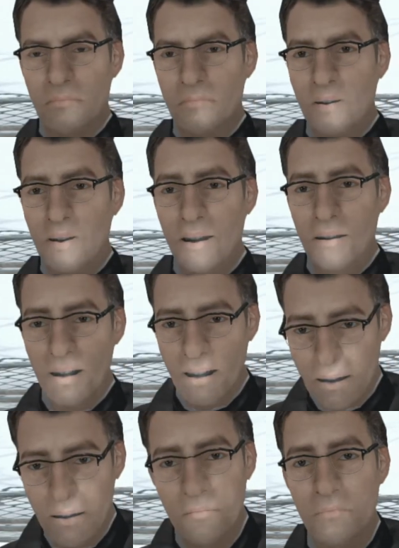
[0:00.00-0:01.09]
murder.
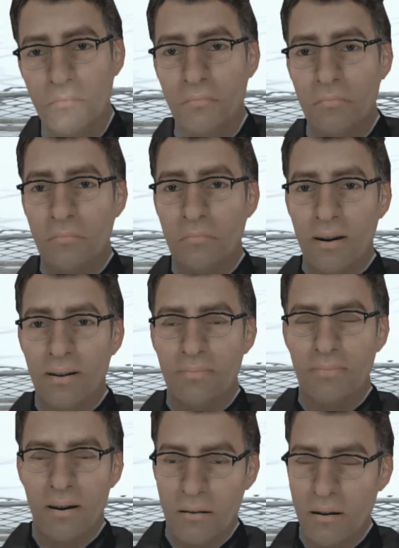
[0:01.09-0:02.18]

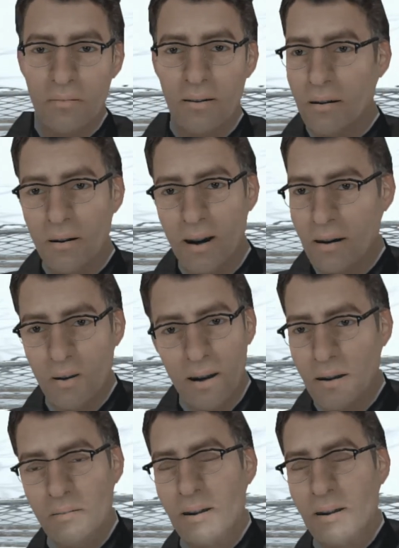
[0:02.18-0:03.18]
Exactly how did it happen?